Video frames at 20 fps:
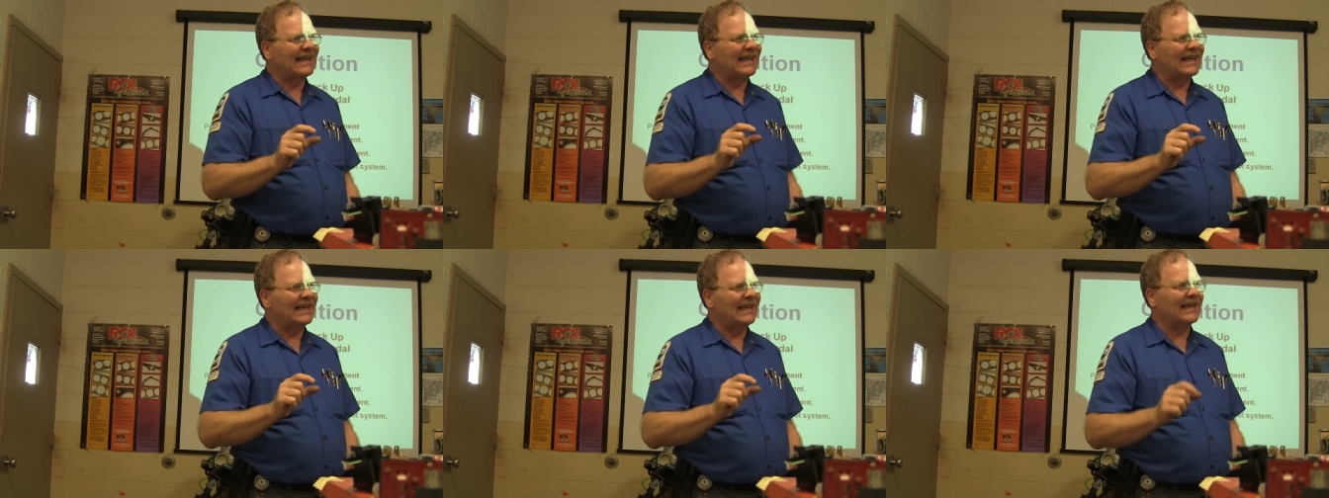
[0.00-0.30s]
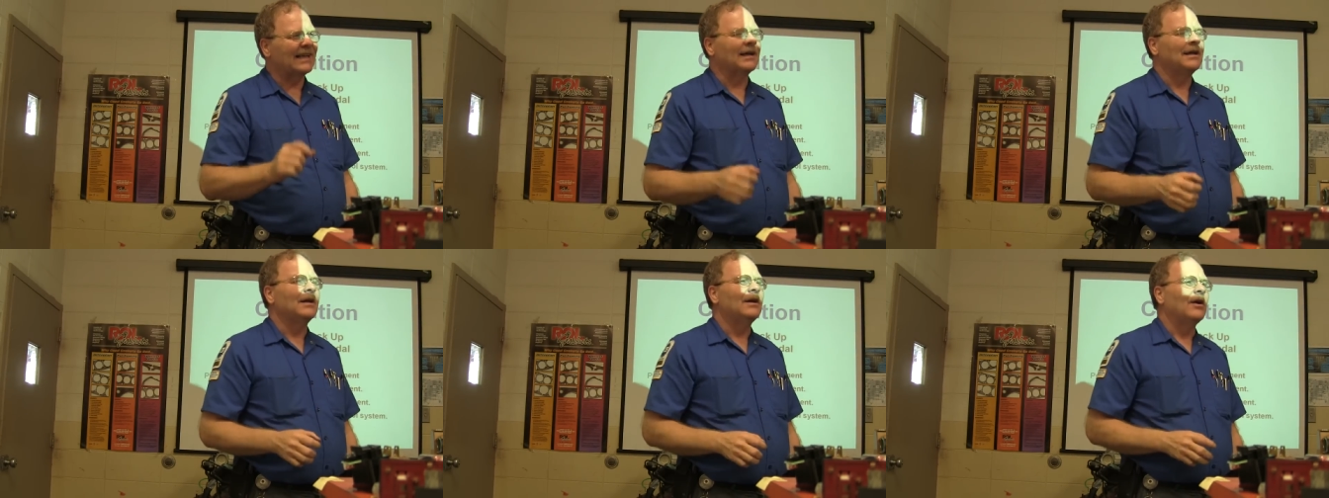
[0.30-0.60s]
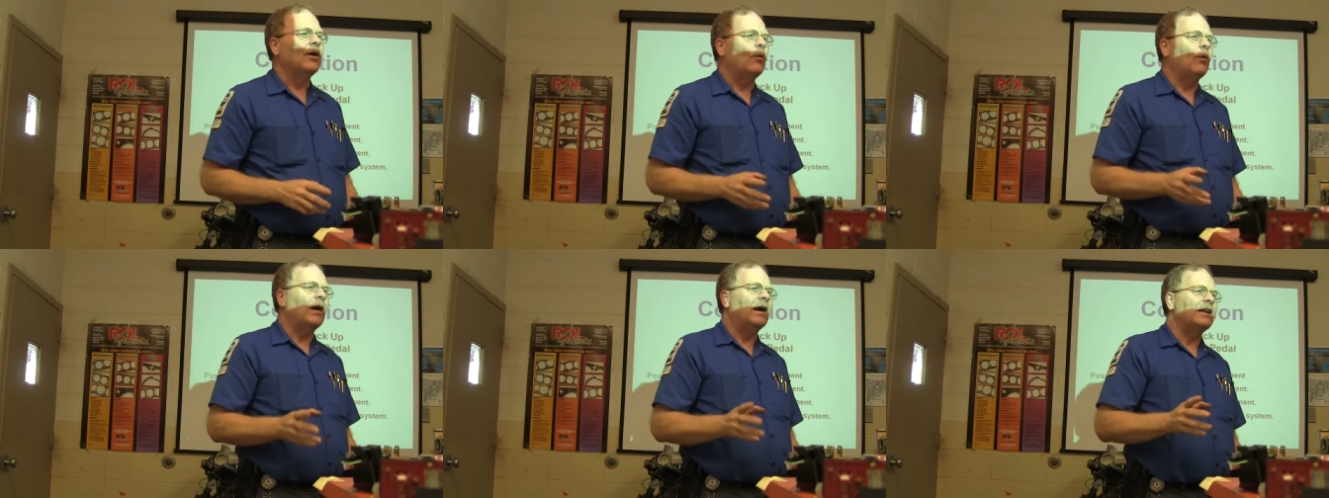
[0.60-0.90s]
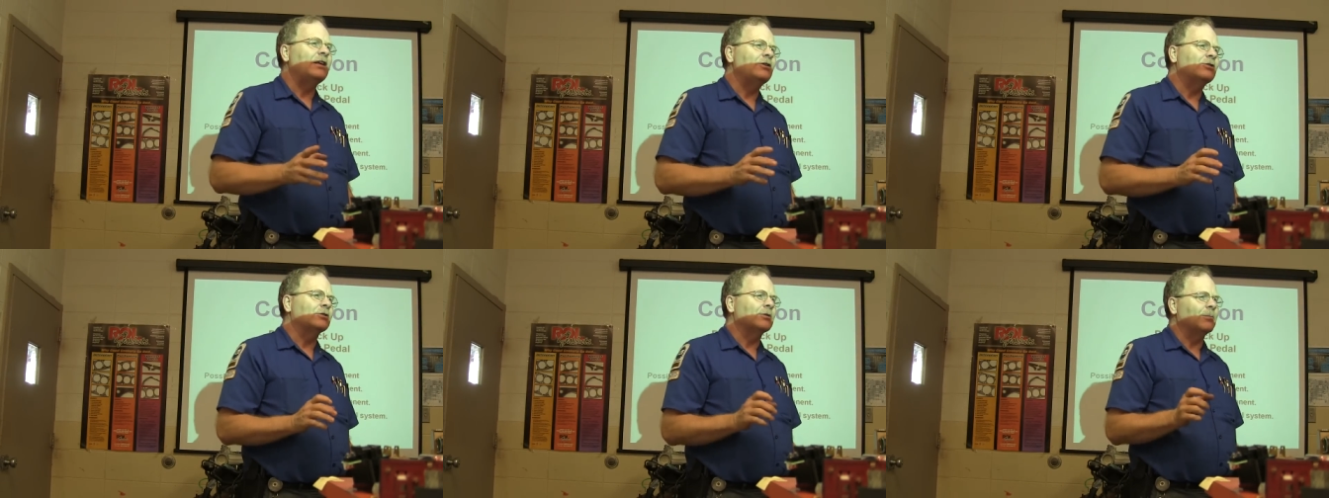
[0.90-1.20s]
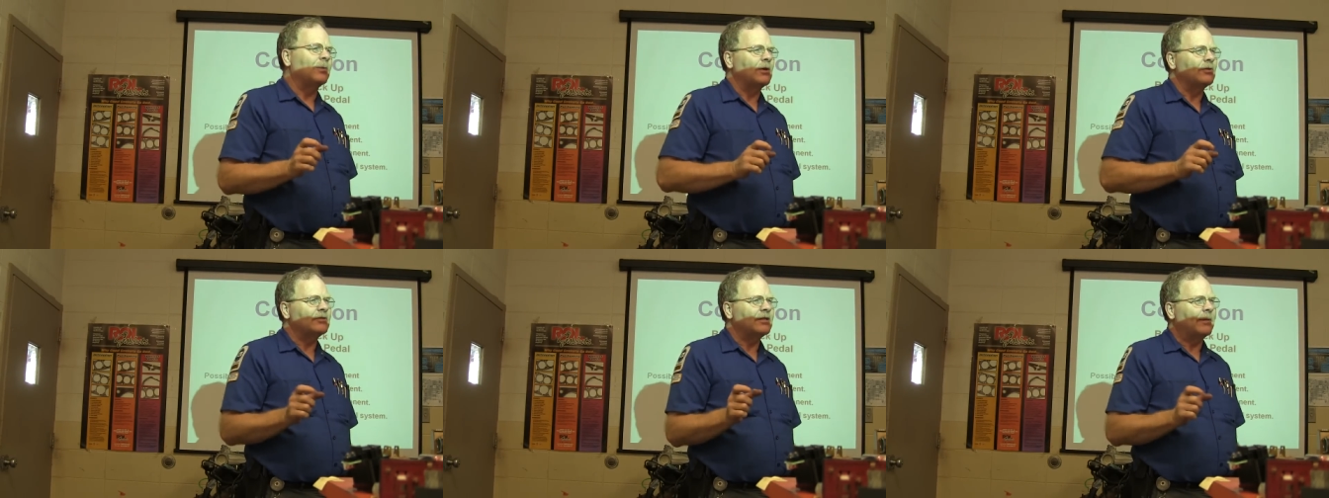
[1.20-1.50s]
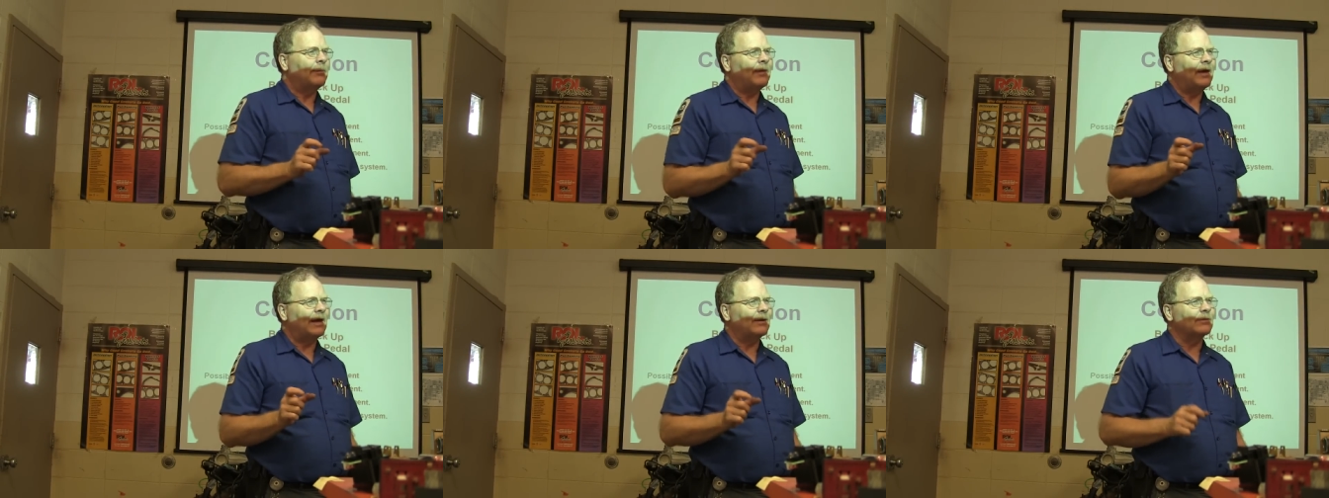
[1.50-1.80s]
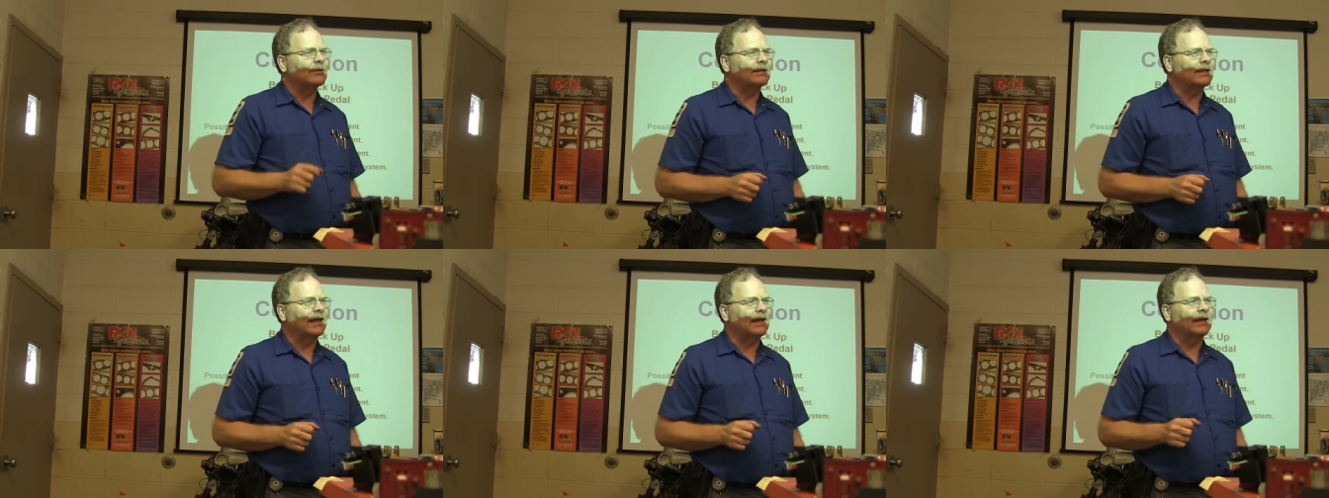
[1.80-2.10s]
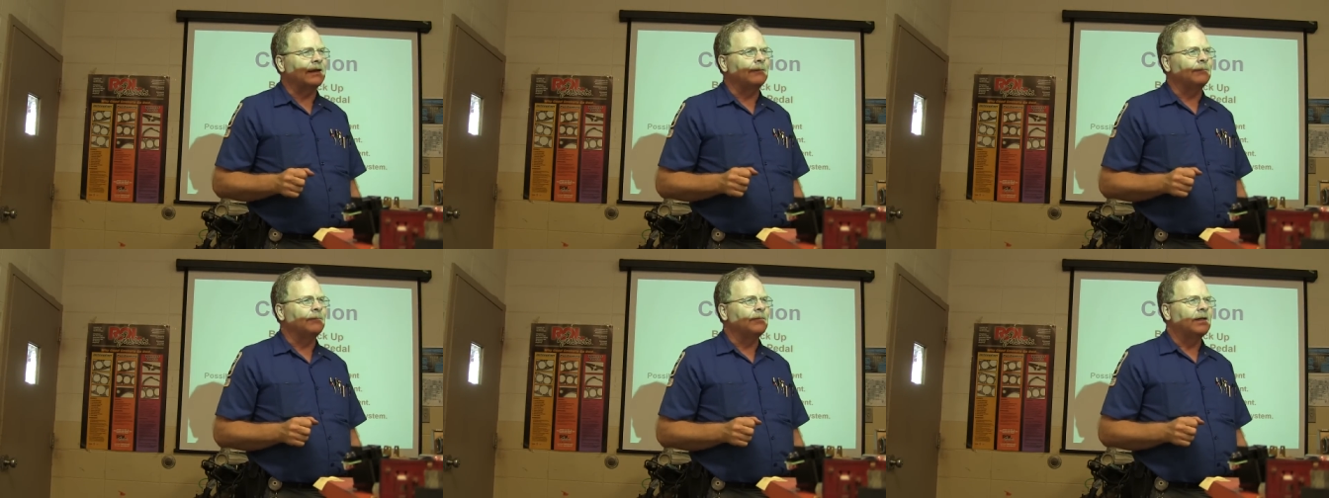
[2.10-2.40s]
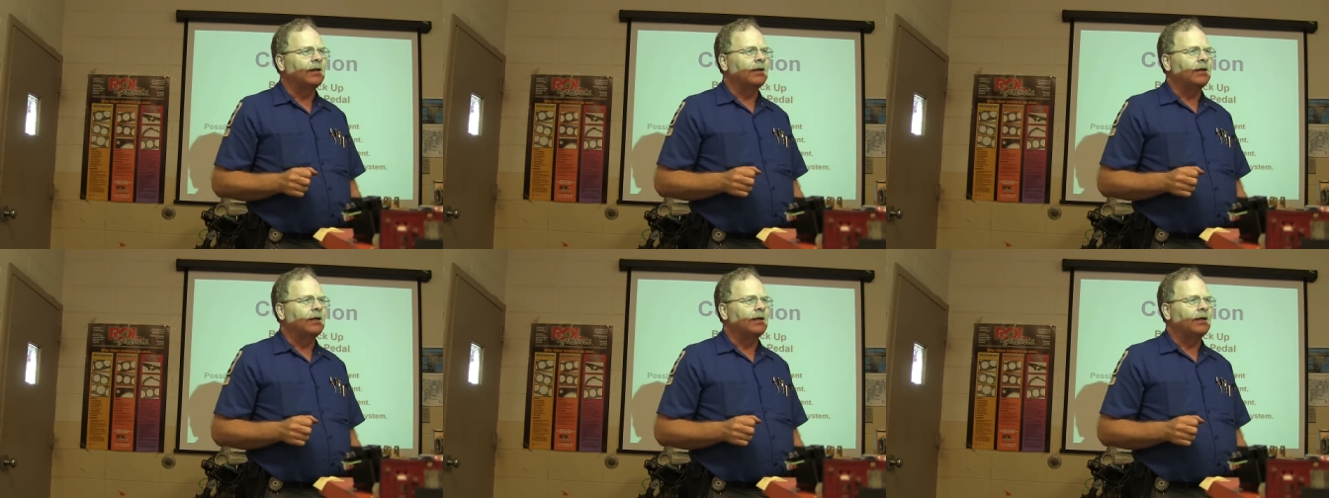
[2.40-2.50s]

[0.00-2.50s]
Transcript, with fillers: click, click. Why do you suppose that pad was clicking?